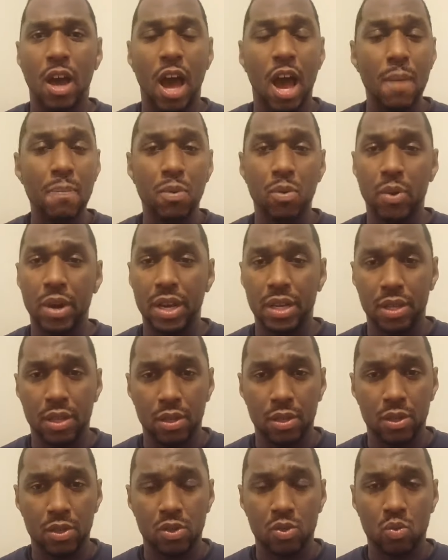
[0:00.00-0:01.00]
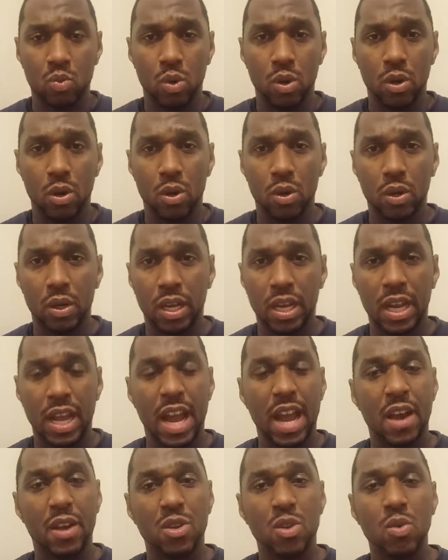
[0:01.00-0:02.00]
operate in this world and
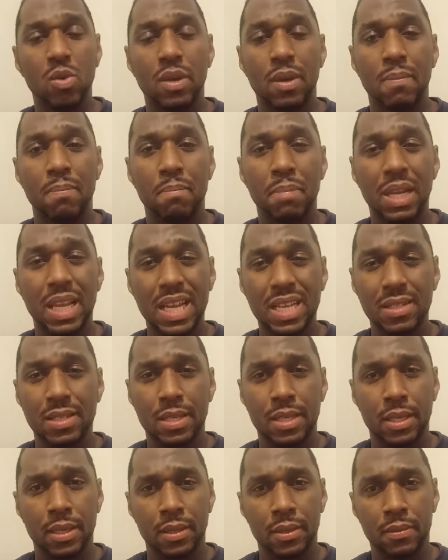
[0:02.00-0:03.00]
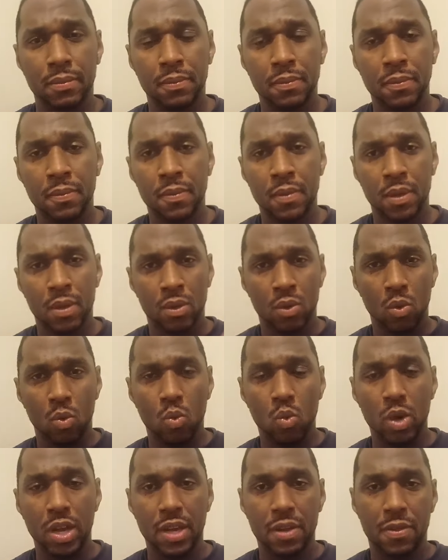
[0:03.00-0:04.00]
how you can bless him
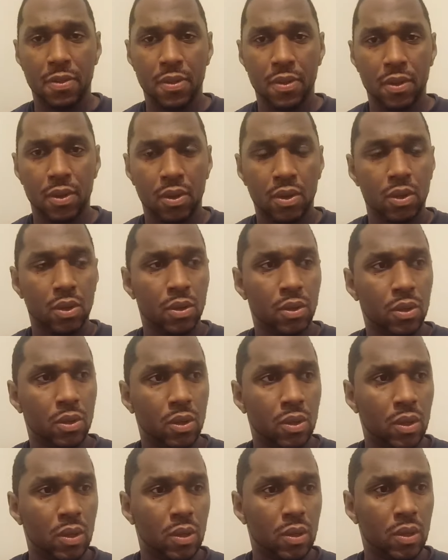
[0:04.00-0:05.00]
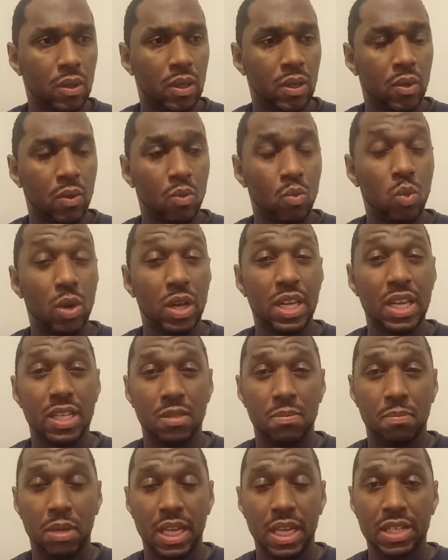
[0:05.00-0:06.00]
with what
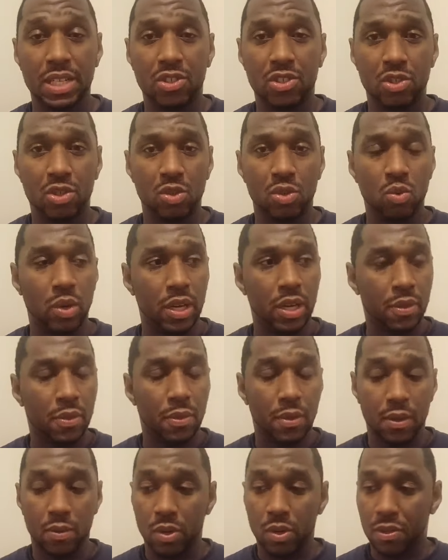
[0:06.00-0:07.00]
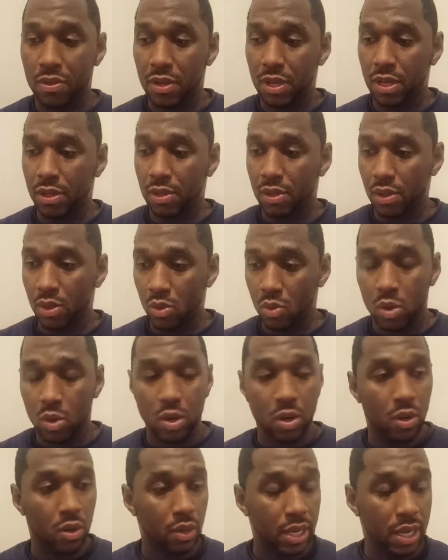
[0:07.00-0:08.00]
he's blessed you with within the
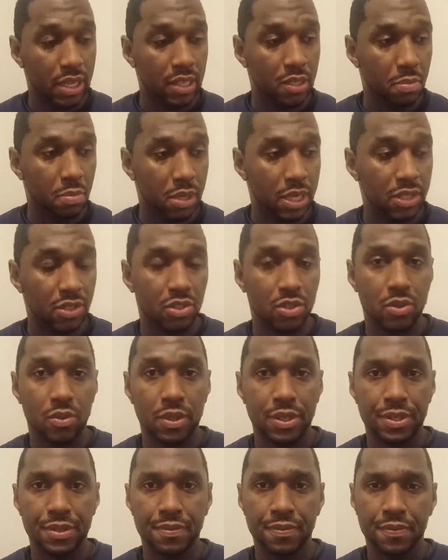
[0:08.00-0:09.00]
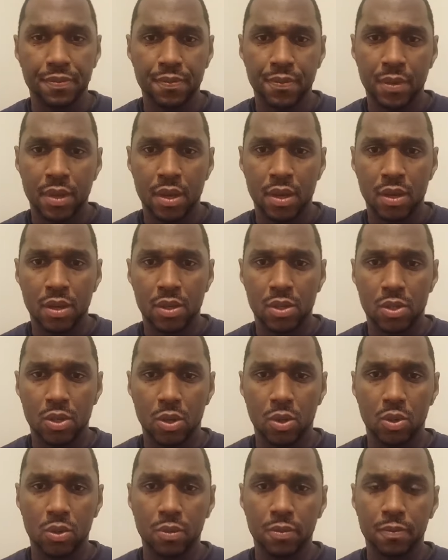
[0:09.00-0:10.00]
world that he's placed you in.
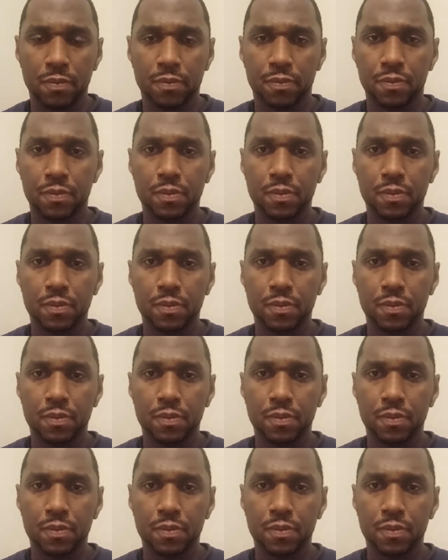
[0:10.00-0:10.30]
So